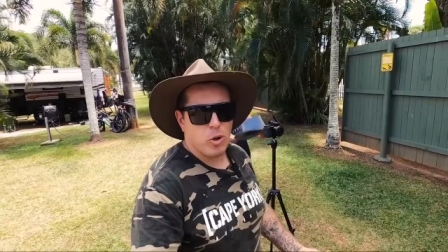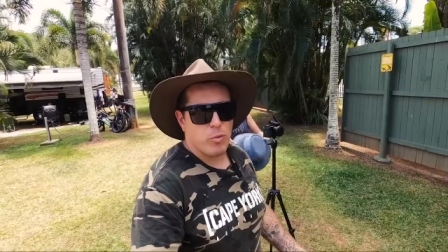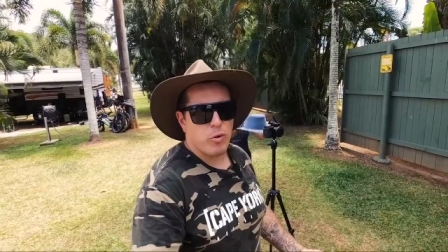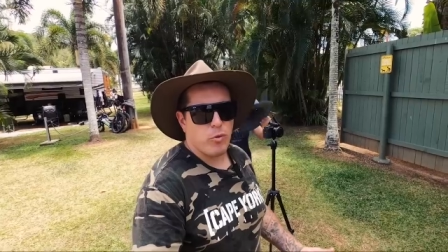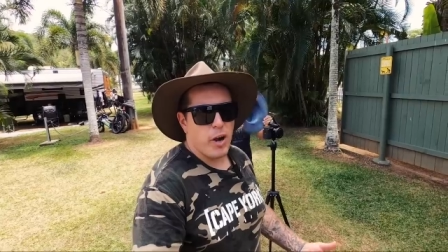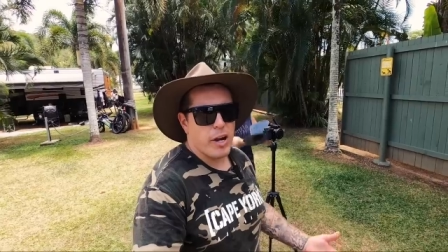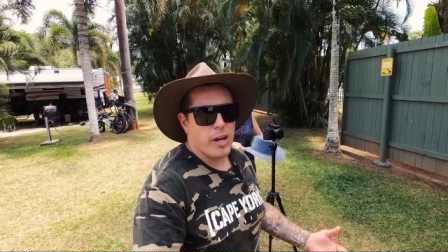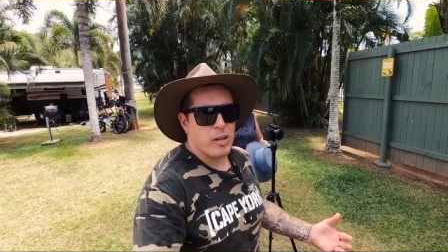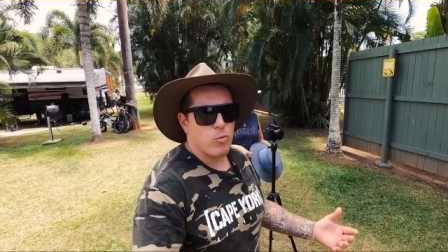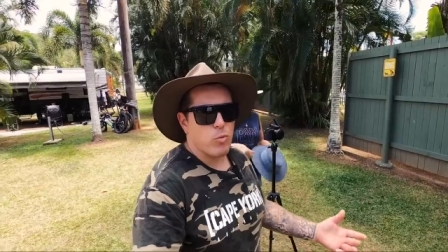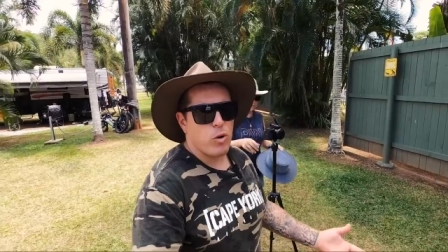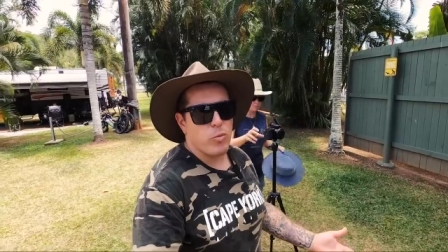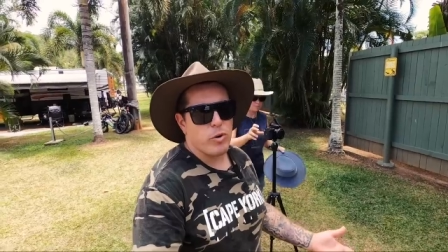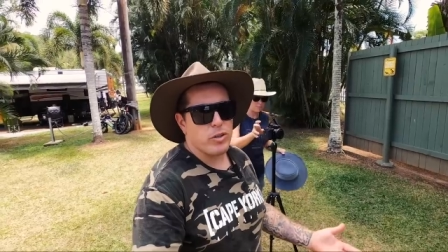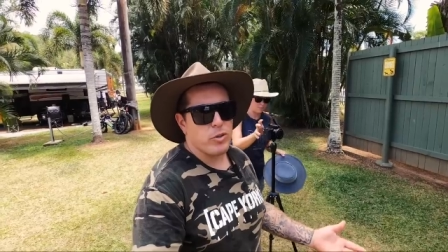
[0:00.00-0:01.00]
what we're running,
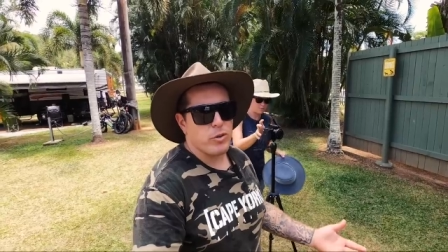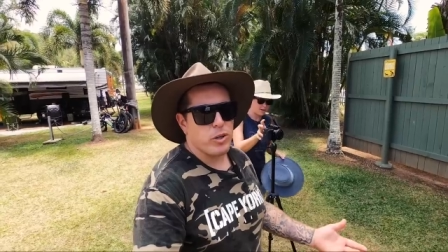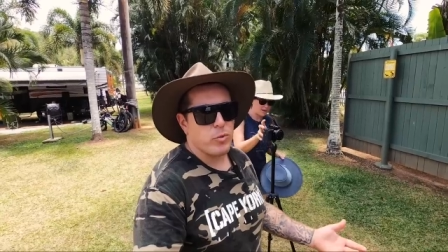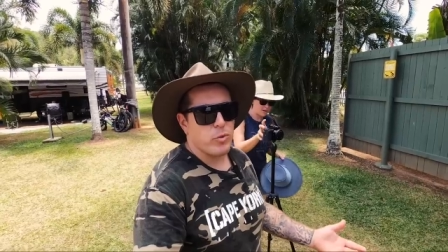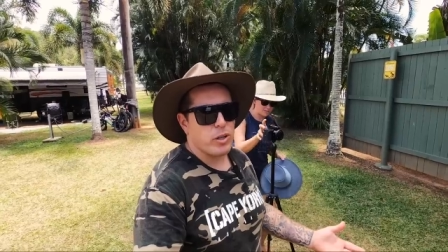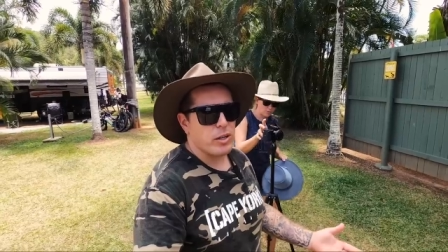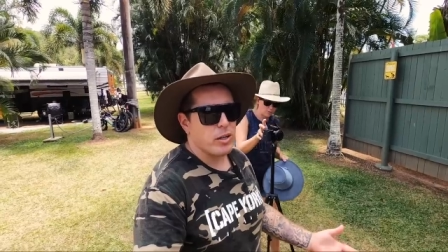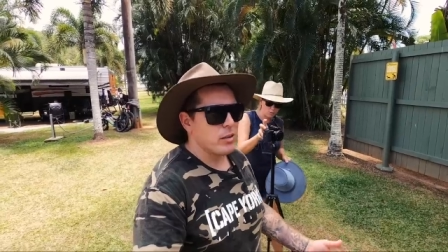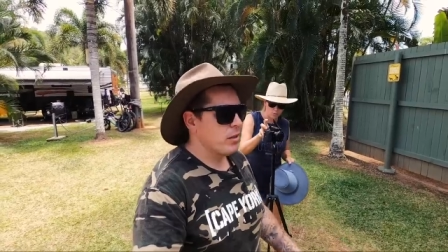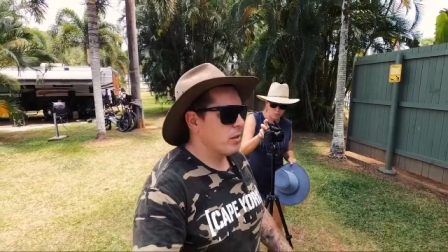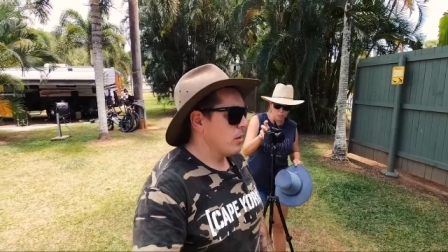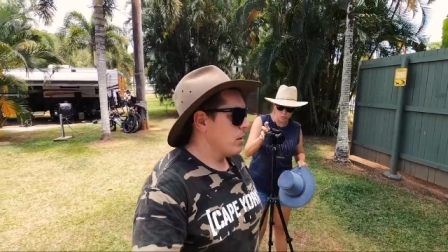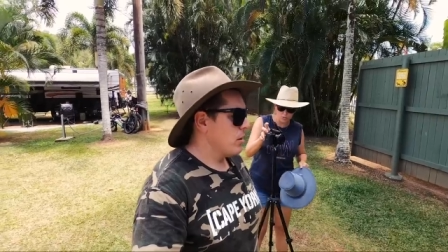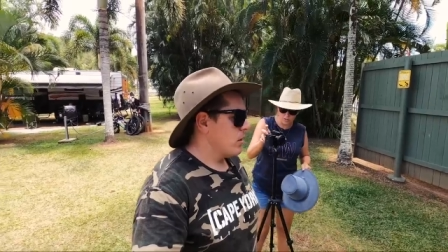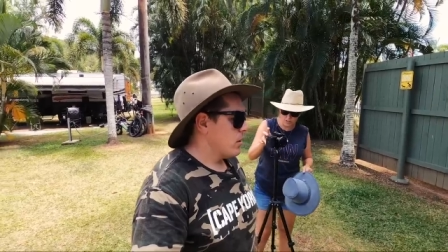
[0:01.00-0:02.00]
what we're People doing with it.
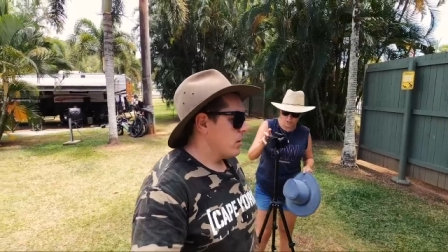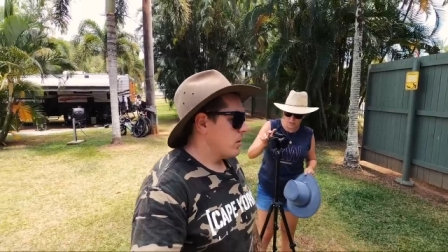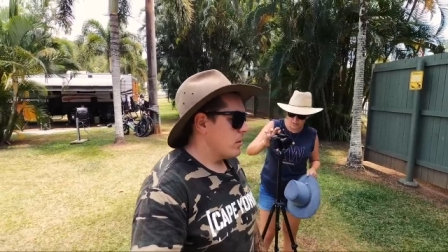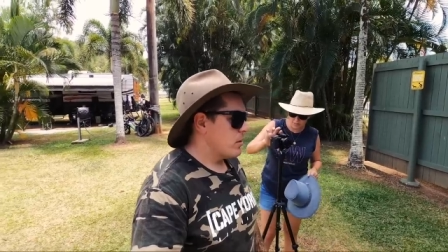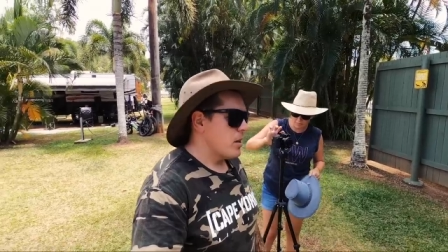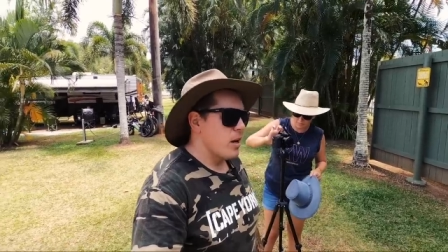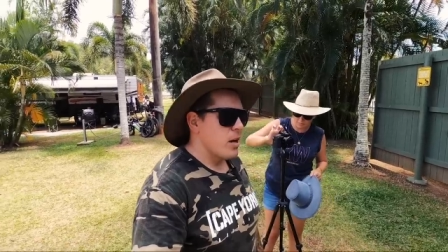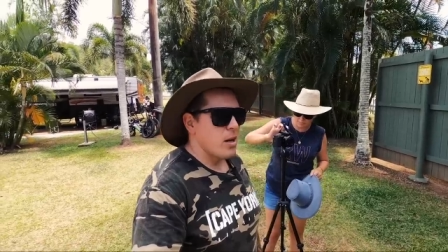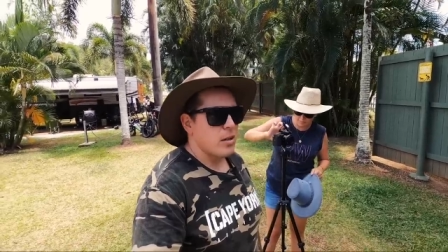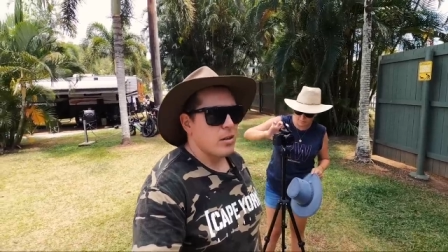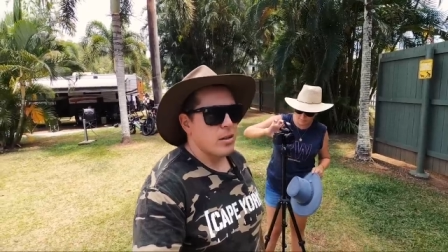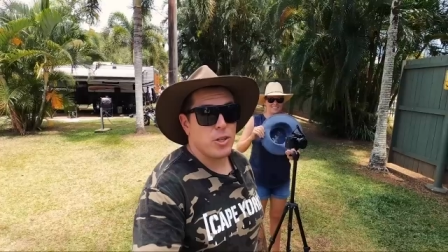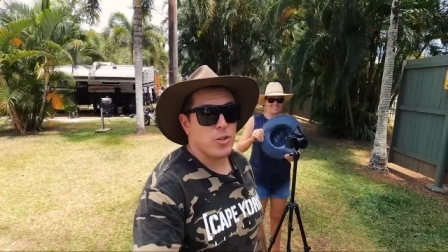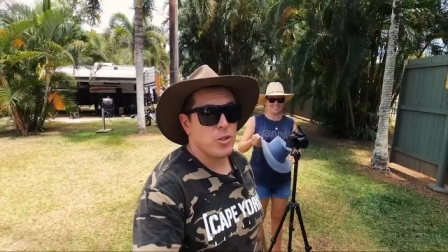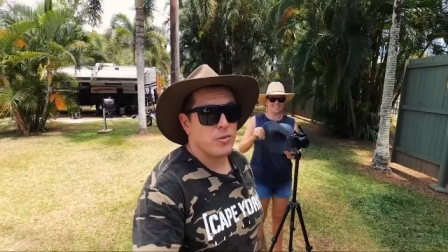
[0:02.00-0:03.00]
All the time. Yeah,
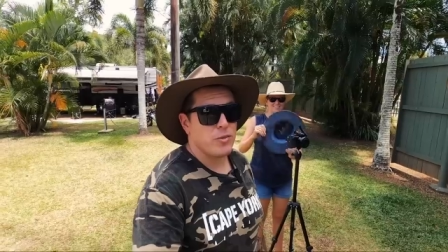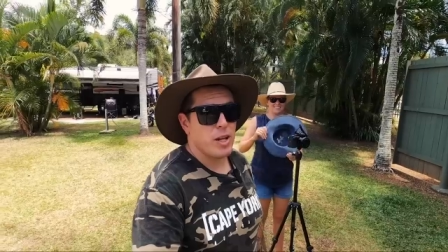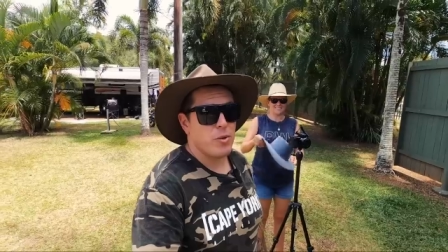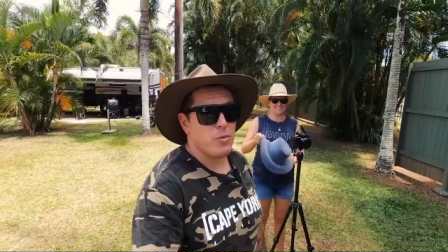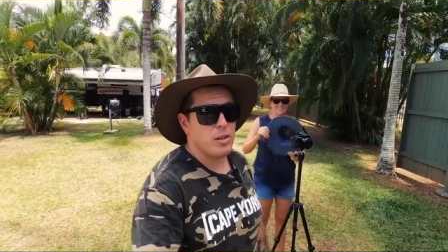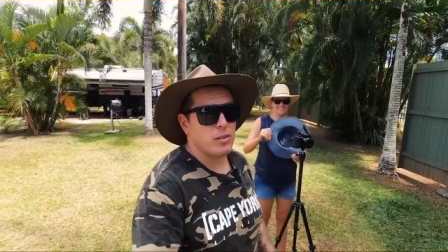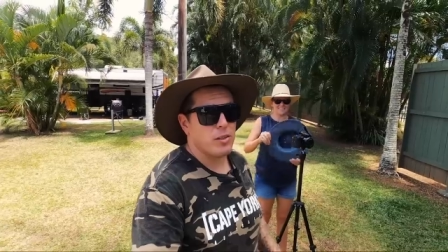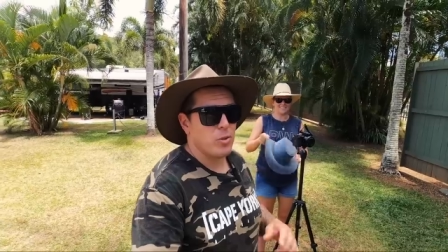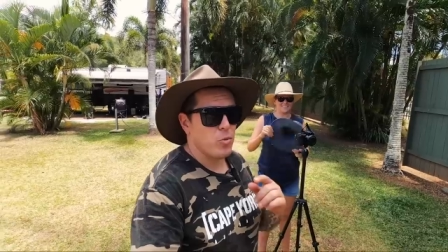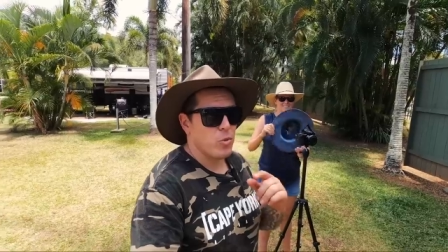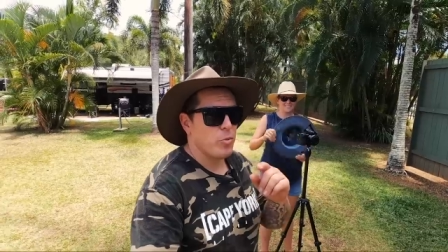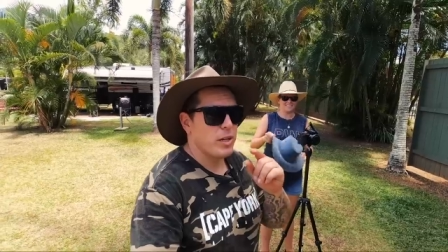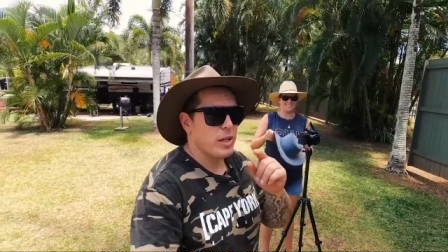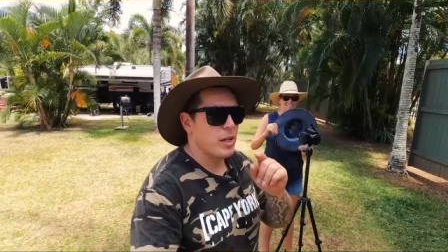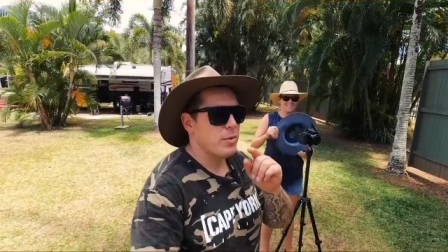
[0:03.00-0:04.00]
stay tuned for that one. It
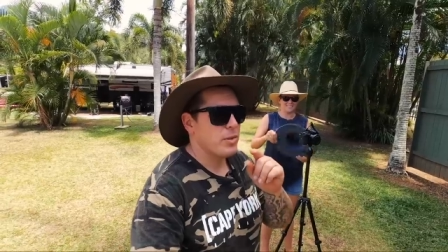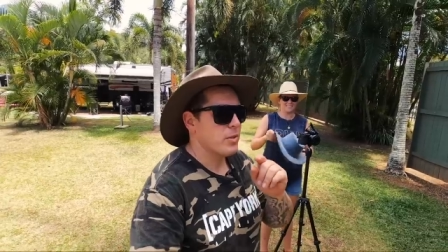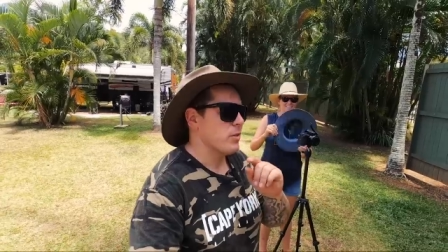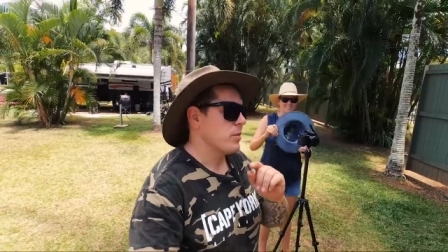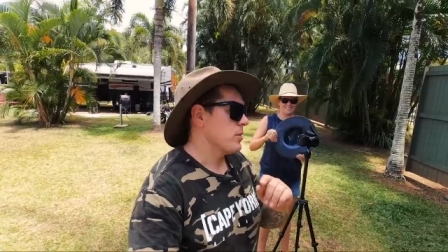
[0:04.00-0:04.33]
will be coming